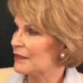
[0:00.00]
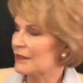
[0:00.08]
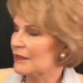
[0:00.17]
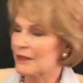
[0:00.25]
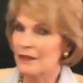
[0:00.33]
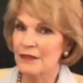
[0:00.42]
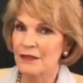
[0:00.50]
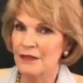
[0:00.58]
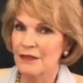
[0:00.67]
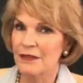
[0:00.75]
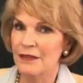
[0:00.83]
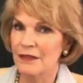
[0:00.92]

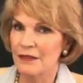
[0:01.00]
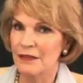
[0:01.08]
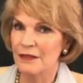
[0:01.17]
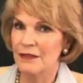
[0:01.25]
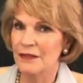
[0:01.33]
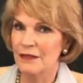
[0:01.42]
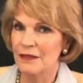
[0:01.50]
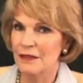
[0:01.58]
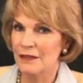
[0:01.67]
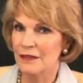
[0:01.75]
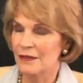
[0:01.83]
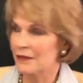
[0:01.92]

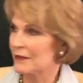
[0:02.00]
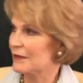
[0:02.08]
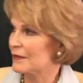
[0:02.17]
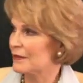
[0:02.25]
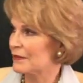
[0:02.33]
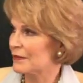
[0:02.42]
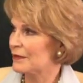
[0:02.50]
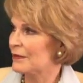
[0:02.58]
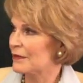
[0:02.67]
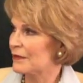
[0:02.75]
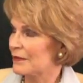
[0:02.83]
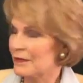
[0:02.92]

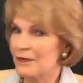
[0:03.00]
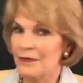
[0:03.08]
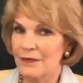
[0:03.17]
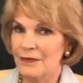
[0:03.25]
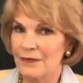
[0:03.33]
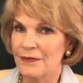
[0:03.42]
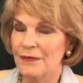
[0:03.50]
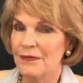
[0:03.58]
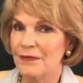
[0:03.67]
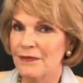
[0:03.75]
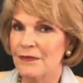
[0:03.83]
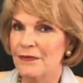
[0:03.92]

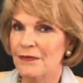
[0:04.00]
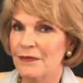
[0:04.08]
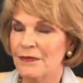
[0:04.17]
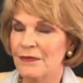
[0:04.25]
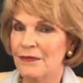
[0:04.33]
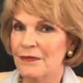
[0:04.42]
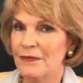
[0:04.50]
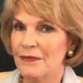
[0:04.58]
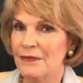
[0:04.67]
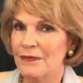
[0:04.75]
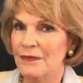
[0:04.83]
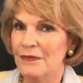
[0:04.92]

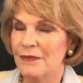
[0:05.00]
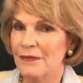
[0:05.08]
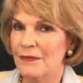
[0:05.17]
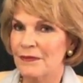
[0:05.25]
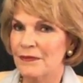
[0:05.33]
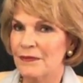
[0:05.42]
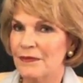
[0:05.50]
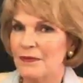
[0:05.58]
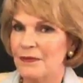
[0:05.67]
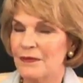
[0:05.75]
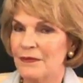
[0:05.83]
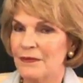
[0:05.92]

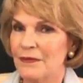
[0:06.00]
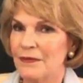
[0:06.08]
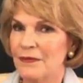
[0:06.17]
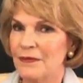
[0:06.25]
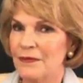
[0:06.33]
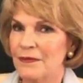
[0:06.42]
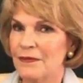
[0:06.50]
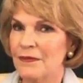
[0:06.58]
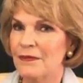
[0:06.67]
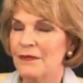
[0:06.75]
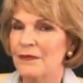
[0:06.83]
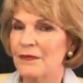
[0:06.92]

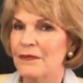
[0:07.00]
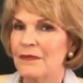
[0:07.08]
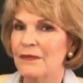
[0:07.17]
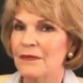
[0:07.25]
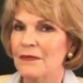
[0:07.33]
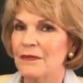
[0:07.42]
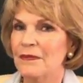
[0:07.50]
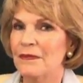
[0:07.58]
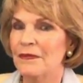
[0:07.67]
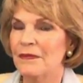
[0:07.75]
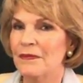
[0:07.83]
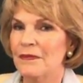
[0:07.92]

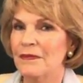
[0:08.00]
The person shown says nothing.